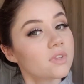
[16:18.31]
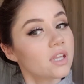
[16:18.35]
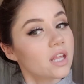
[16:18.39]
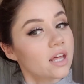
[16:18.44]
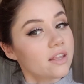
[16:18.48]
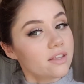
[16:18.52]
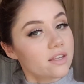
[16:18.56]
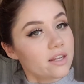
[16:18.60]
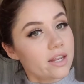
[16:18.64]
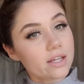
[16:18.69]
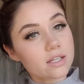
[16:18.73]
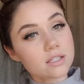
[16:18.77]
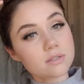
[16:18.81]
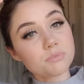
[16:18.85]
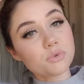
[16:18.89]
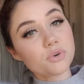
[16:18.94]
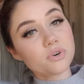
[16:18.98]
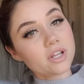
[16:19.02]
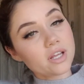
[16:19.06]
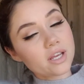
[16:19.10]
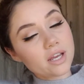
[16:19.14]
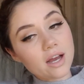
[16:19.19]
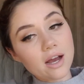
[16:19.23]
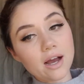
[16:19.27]
Now the next
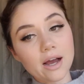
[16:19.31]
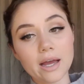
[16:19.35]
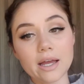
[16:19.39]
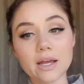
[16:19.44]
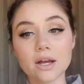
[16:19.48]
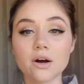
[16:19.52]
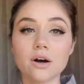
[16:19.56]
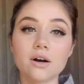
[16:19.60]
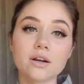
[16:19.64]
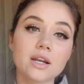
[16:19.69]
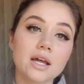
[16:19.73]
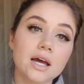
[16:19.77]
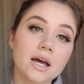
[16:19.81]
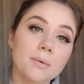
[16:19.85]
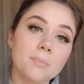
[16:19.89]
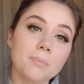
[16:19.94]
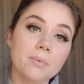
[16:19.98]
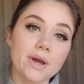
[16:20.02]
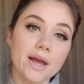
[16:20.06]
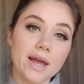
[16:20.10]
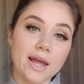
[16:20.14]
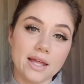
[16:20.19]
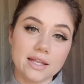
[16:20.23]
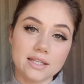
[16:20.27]
morning I got
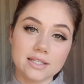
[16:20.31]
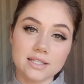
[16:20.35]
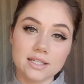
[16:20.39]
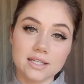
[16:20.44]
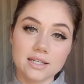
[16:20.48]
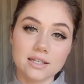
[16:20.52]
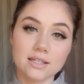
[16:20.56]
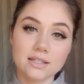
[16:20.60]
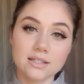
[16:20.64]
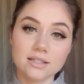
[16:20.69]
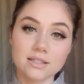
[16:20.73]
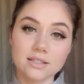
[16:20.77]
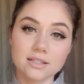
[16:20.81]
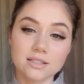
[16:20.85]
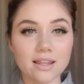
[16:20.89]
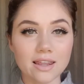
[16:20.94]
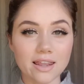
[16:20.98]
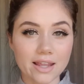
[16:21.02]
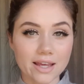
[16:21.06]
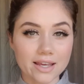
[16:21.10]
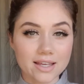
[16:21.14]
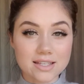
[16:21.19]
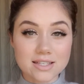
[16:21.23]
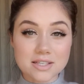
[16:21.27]
up at
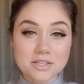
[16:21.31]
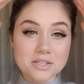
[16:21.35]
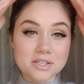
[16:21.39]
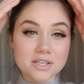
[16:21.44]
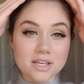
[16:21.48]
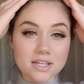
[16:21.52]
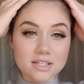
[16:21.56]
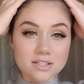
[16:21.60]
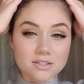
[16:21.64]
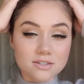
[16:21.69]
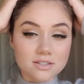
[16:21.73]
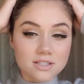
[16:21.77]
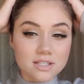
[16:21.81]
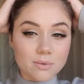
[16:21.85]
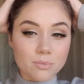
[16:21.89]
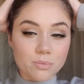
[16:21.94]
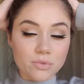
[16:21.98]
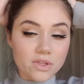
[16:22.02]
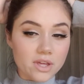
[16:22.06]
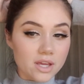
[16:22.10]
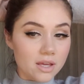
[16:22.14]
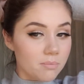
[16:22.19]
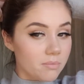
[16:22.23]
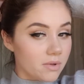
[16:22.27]
like 6 or
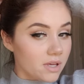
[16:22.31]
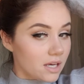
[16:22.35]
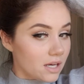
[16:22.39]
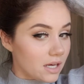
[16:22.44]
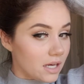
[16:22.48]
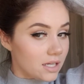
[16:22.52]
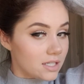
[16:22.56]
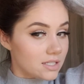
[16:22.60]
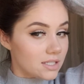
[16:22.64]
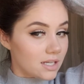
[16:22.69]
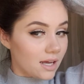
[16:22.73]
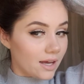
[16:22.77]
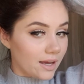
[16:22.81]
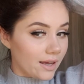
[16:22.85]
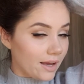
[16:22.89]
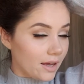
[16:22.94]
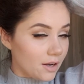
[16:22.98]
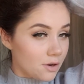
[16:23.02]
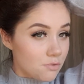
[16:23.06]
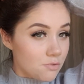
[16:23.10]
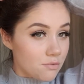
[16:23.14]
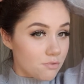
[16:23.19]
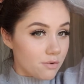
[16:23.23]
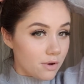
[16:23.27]
something because I had
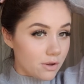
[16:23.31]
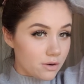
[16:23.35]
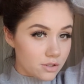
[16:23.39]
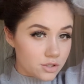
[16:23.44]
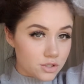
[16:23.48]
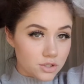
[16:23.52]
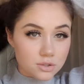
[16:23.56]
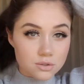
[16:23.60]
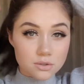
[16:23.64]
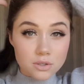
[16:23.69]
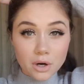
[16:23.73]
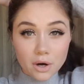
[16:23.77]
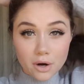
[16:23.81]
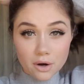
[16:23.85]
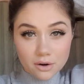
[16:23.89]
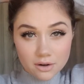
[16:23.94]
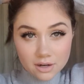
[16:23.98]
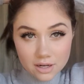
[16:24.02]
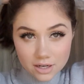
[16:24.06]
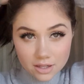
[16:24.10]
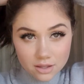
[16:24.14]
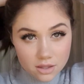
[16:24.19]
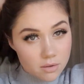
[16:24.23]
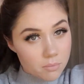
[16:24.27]
a photo shoot
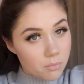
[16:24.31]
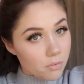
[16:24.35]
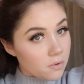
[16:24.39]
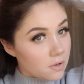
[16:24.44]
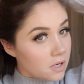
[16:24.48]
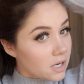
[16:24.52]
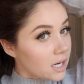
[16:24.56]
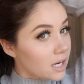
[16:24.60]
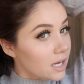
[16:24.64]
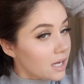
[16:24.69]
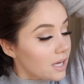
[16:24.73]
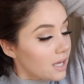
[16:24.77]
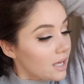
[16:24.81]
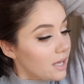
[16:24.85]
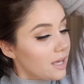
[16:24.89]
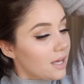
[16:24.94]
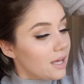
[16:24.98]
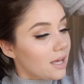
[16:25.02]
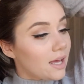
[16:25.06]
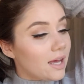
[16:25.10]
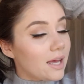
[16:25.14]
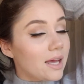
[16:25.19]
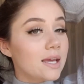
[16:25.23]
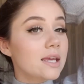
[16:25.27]
early in the morning,
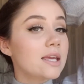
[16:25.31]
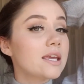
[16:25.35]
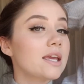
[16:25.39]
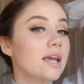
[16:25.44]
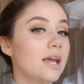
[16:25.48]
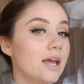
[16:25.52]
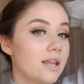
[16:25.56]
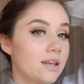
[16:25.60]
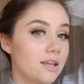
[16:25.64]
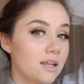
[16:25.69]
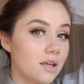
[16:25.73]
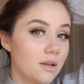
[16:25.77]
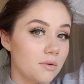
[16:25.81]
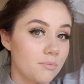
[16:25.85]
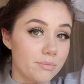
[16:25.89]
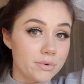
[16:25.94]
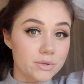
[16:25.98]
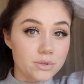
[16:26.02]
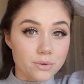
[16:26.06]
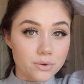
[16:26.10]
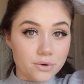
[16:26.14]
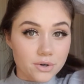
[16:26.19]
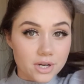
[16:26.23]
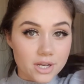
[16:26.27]
again in
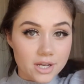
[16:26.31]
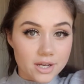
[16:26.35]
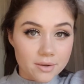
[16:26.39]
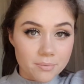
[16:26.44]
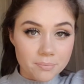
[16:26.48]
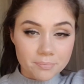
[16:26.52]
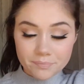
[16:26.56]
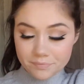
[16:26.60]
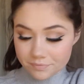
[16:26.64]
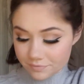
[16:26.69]
Pretoria.